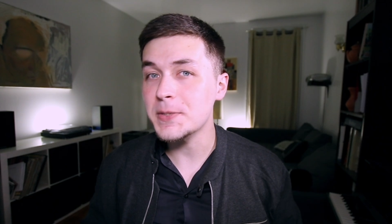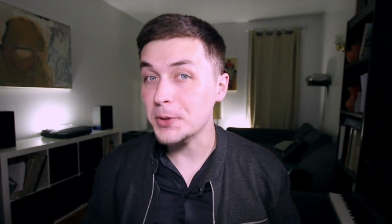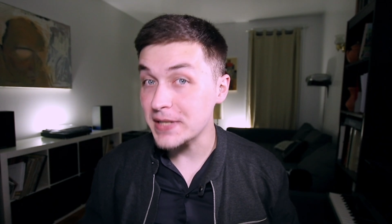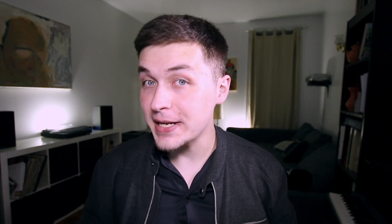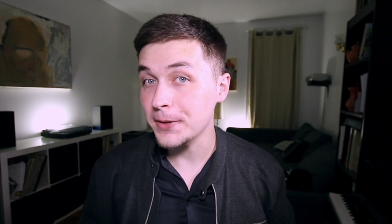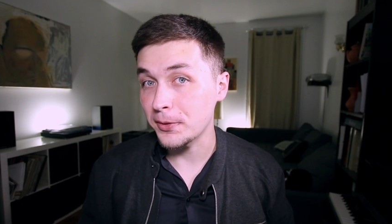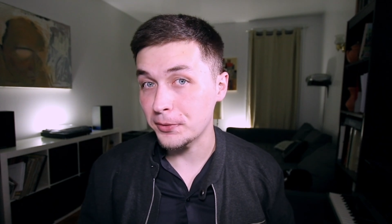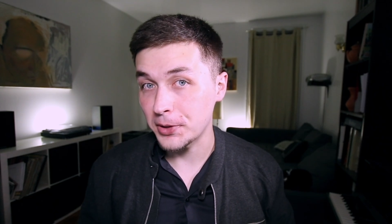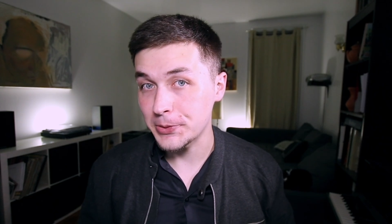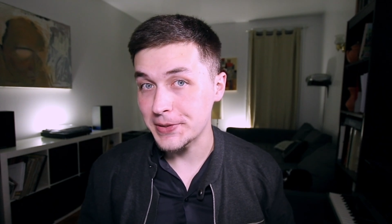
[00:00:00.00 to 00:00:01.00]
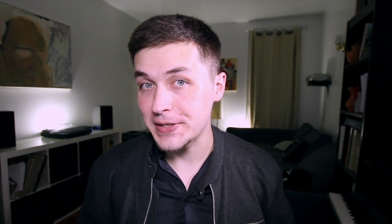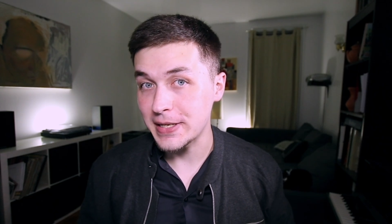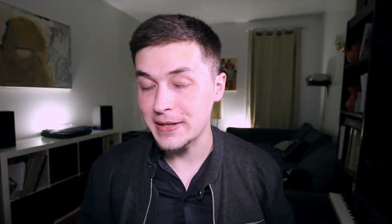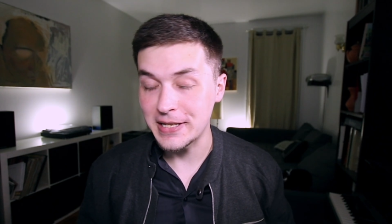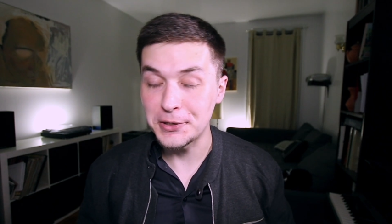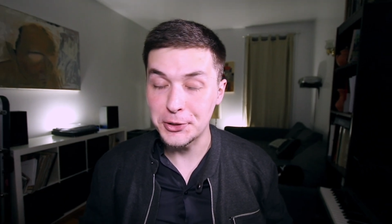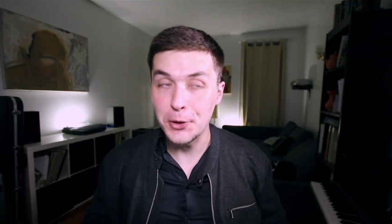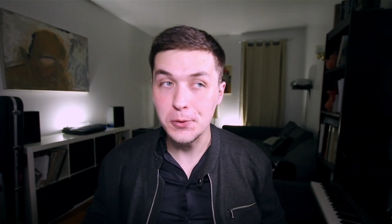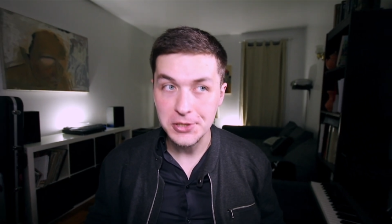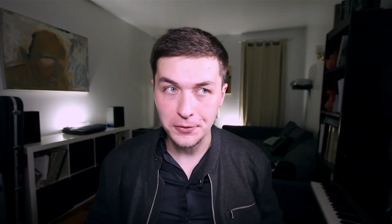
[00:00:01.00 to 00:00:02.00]
This particular frequency, the
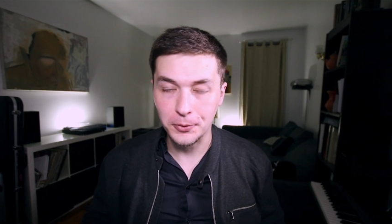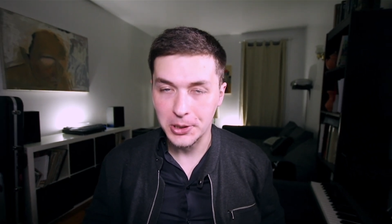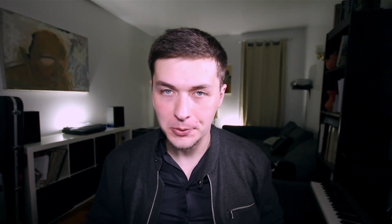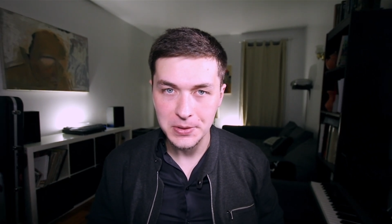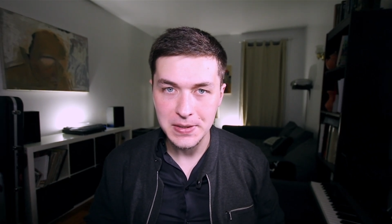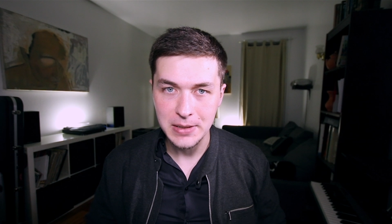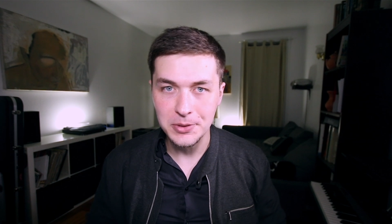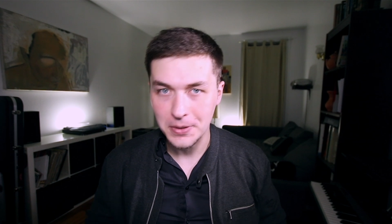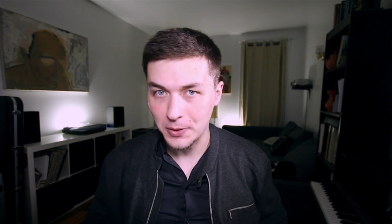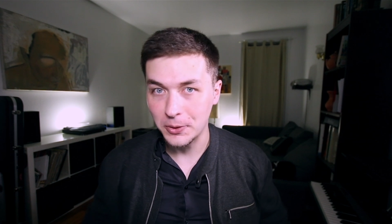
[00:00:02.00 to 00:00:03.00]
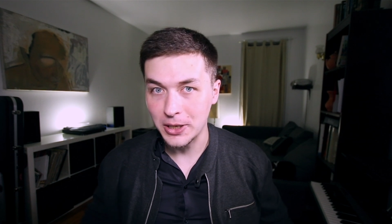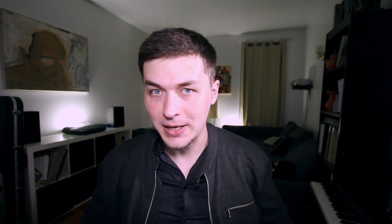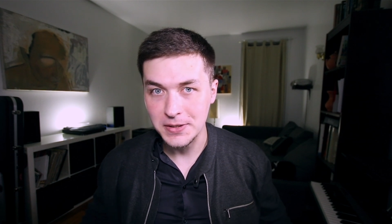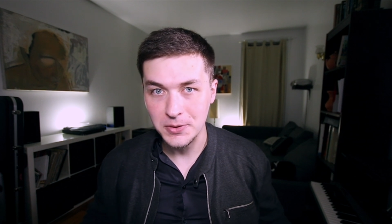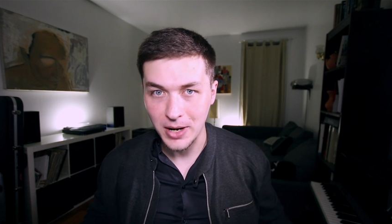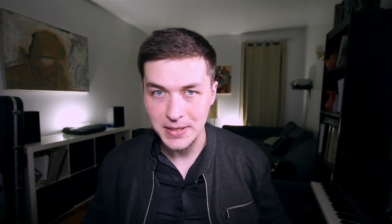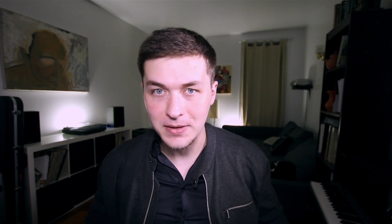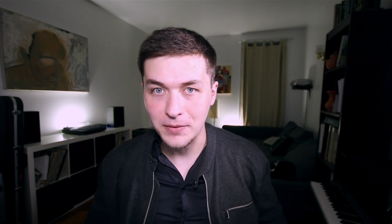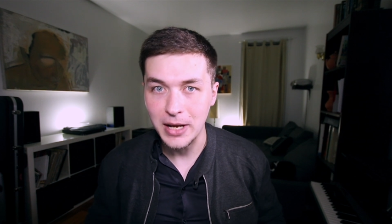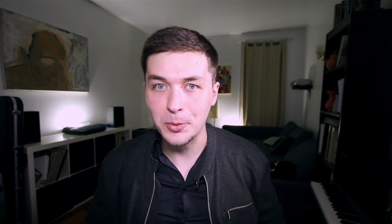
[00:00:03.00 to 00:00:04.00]
ghost frequency, which in theory causes your
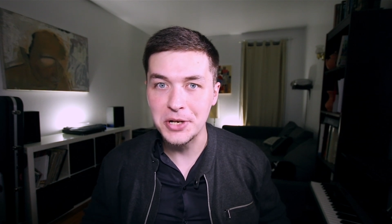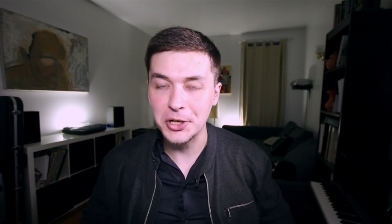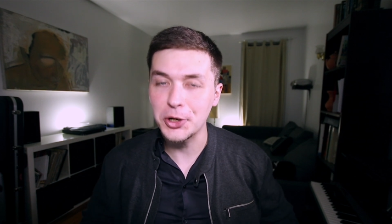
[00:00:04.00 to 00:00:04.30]
eyes to vibrate,